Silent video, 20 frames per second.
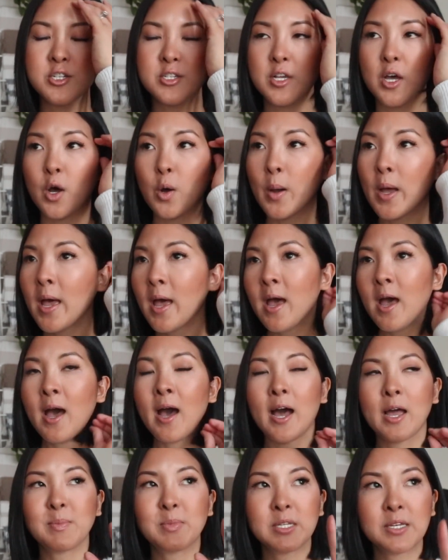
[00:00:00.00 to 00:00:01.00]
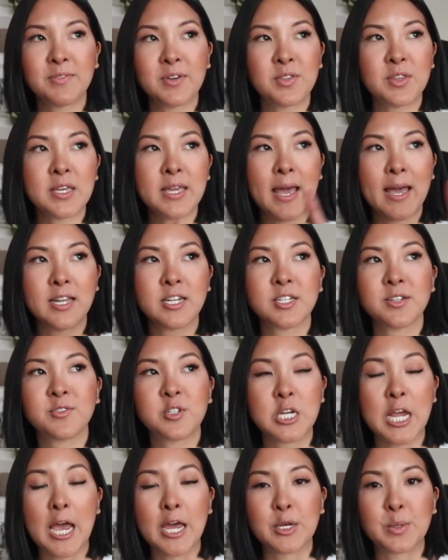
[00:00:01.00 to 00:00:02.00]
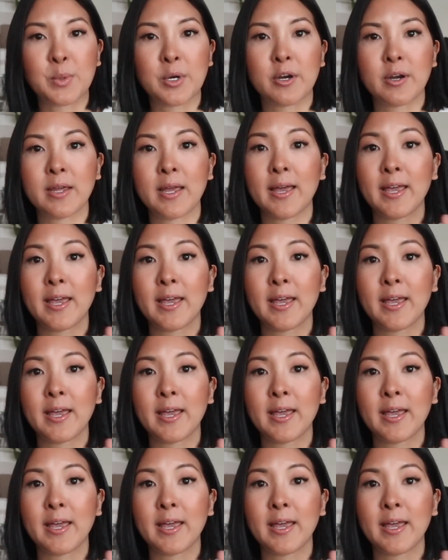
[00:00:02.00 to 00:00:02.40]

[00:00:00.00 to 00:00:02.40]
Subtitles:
So I believe at the end of January,